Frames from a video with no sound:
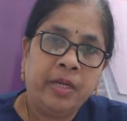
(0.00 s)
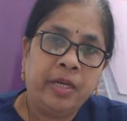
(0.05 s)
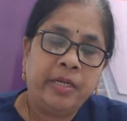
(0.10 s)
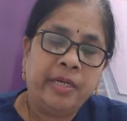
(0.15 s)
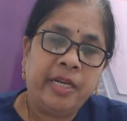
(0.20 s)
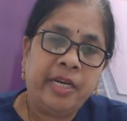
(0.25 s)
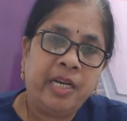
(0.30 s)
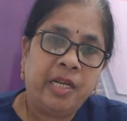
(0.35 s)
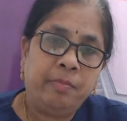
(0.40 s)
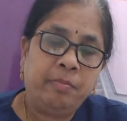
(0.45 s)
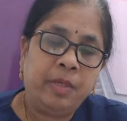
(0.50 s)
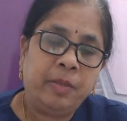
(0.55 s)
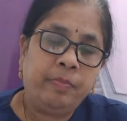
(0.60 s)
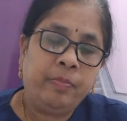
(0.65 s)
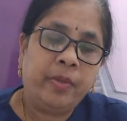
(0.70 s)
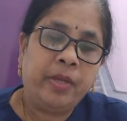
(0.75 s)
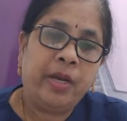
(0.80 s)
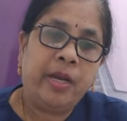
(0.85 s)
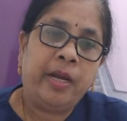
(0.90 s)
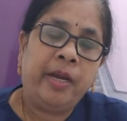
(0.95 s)
10 mm,
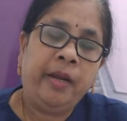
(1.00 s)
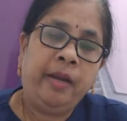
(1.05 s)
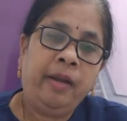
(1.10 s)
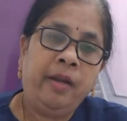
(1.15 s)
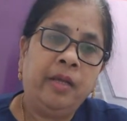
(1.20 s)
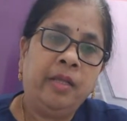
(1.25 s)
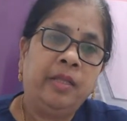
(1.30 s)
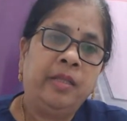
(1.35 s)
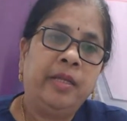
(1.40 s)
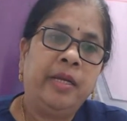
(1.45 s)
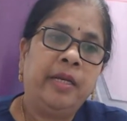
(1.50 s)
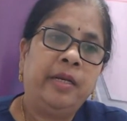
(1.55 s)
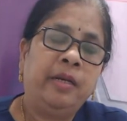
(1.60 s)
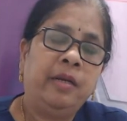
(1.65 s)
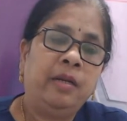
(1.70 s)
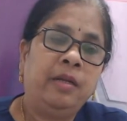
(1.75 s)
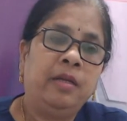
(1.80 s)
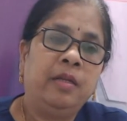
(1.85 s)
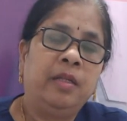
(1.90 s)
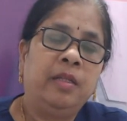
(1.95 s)
and
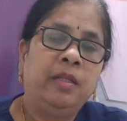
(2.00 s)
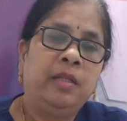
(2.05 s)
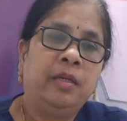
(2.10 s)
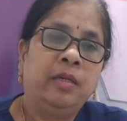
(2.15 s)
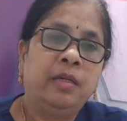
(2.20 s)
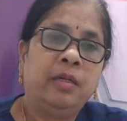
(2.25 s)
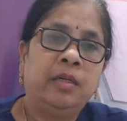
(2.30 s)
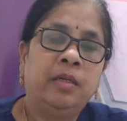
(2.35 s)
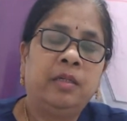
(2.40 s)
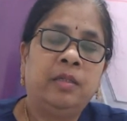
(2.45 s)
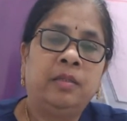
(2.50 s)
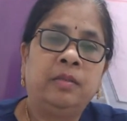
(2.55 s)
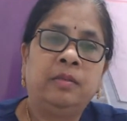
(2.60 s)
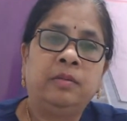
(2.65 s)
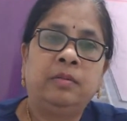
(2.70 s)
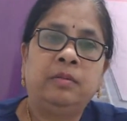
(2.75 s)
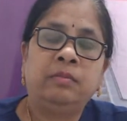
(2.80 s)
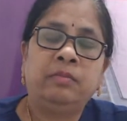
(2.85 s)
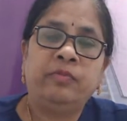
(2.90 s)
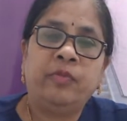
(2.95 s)
then the
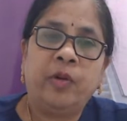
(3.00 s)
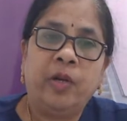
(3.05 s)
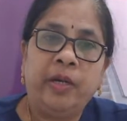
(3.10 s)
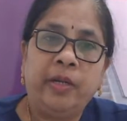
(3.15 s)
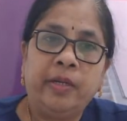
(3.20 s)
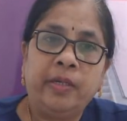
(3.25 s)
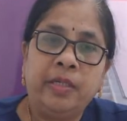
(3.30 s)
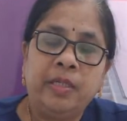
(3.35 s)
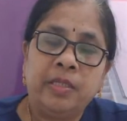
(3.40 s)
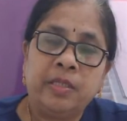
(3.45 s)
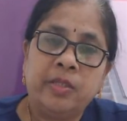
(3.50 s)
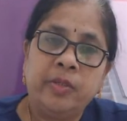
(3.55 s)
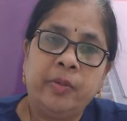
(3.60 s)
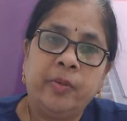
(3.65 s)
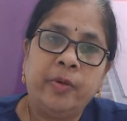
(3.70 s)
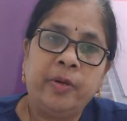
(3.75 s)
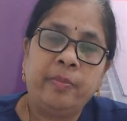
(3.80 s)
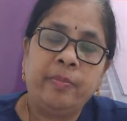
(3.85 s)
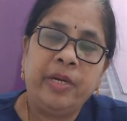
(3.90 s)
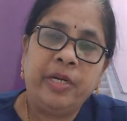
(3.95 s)
follicles
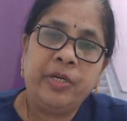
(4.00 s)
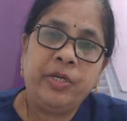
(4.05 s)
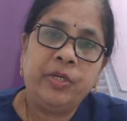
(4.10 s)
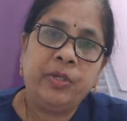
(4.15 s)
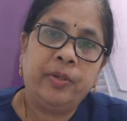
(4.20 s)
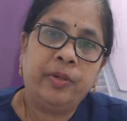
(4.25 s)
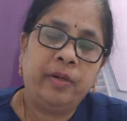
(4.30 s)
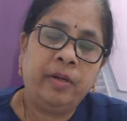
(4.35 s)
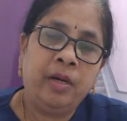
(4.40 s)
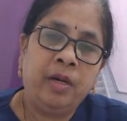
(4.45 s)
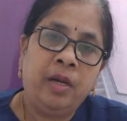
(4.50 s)
don't mature